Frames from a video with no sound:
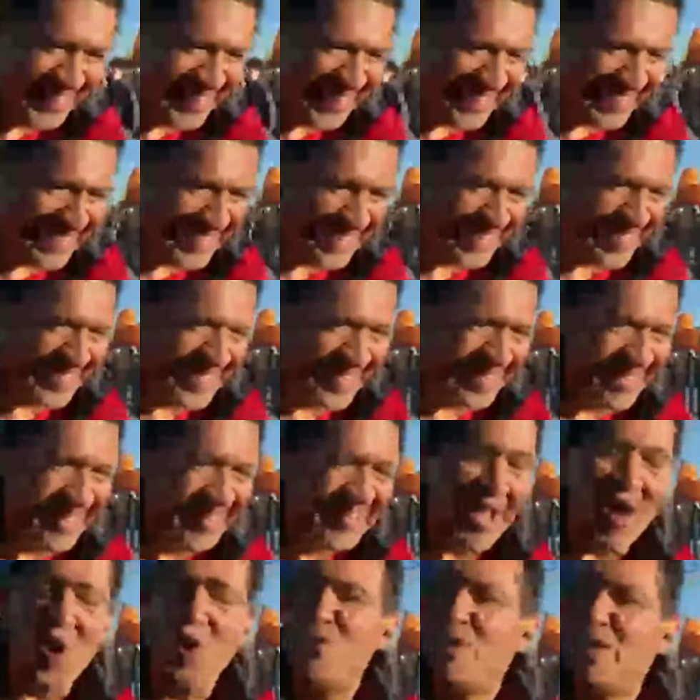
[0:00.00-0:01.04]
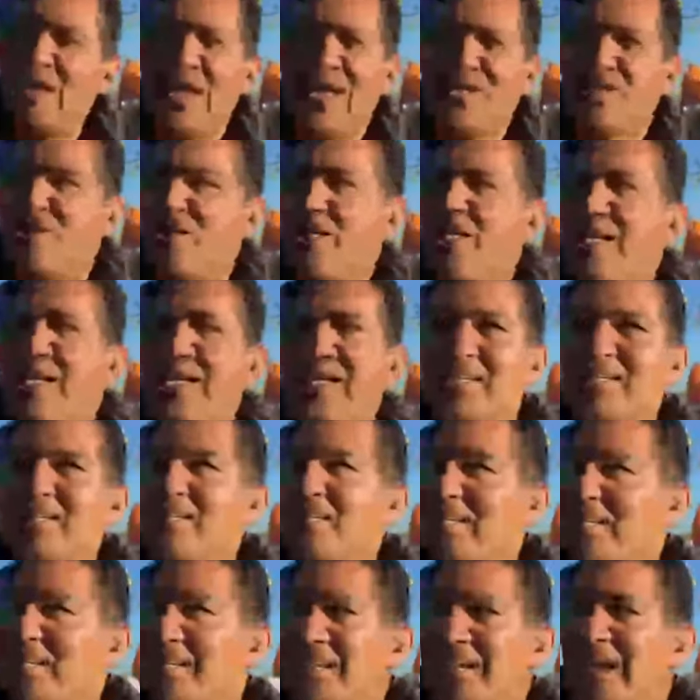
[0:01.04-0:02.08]
Awesome. Oh yeah, she, she
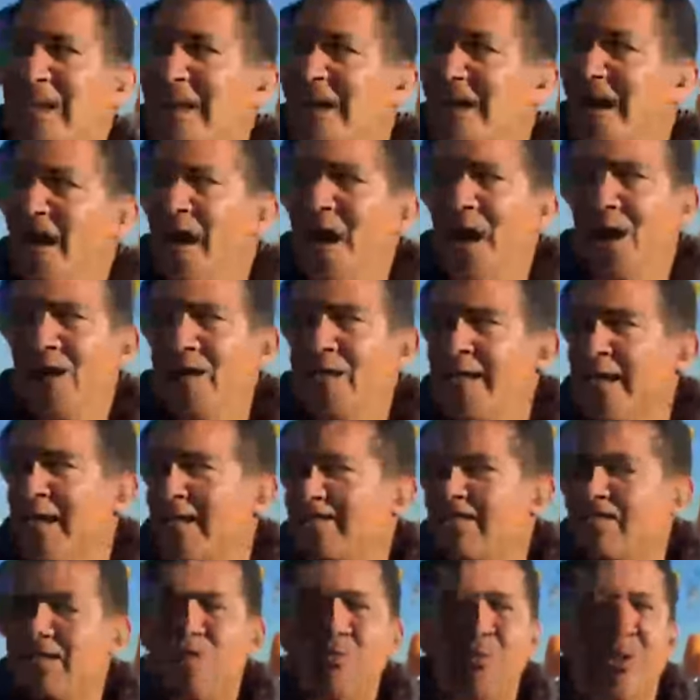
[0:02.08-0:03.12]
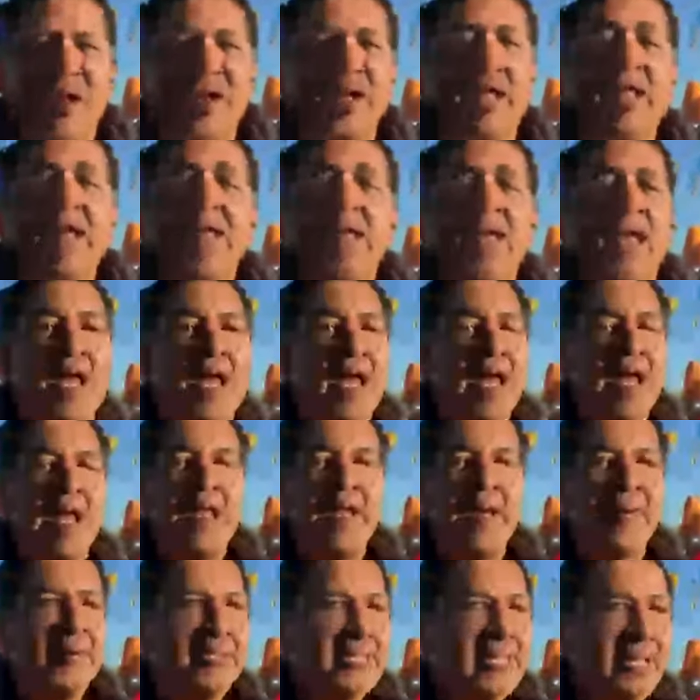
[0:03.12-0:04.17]
Oh yeah, she wanted, and
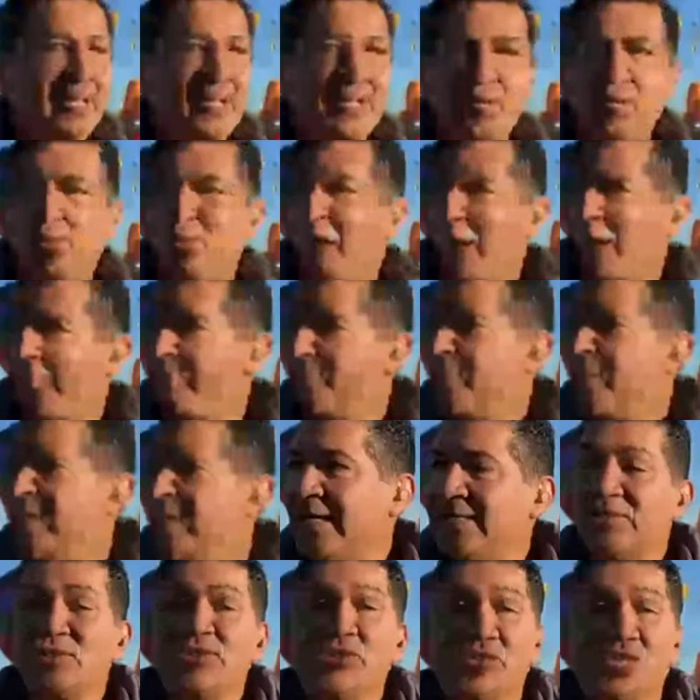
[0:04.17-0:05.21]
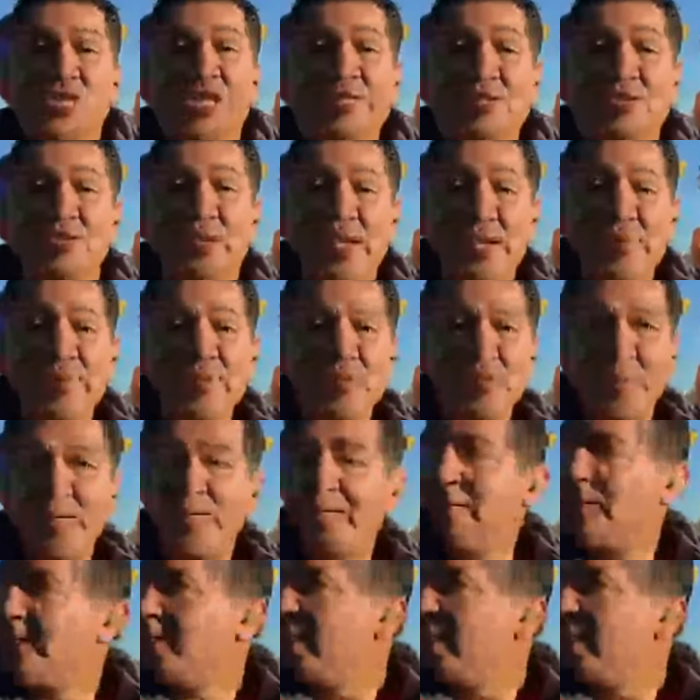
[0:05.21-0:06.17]
and I'm telling you what, yes, yesterday was windy,